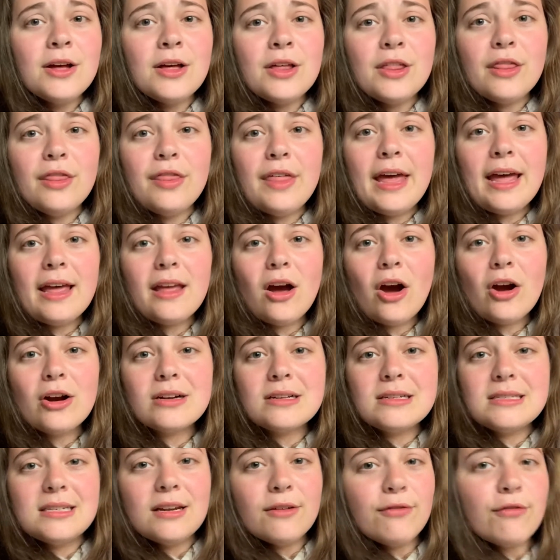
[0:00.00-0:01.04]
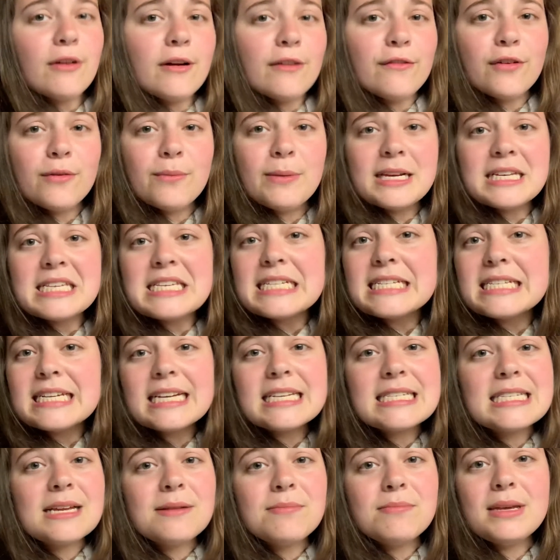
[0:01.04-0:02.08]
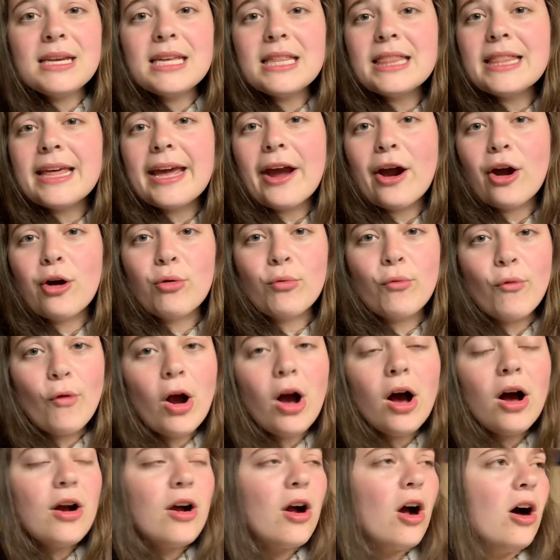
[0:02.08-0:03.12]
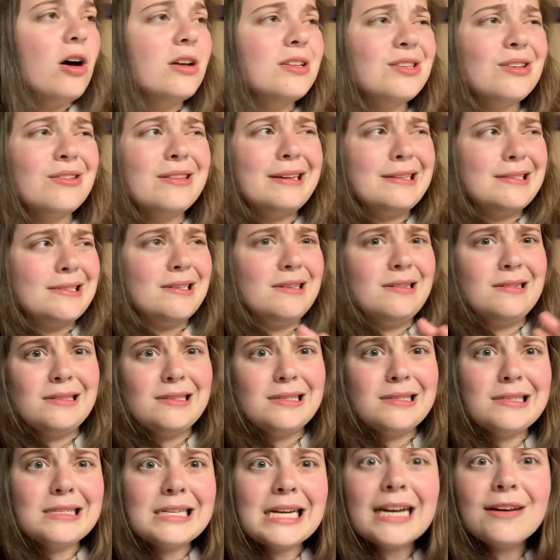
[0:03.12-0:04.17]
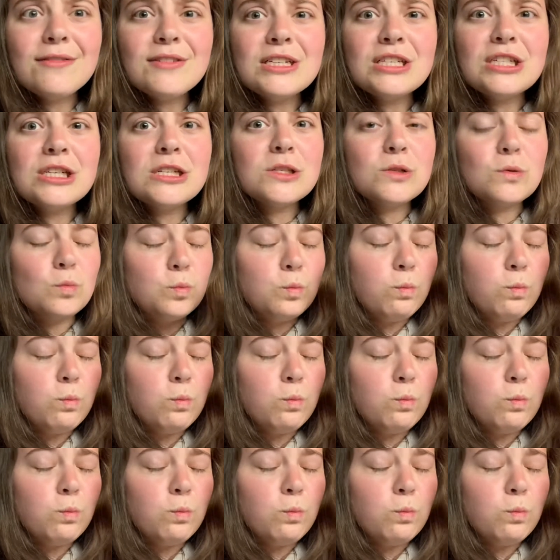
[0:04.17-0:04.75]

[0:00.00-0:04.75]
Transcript: they are different from us doesn't mean they are wrong. Also, that song Savages,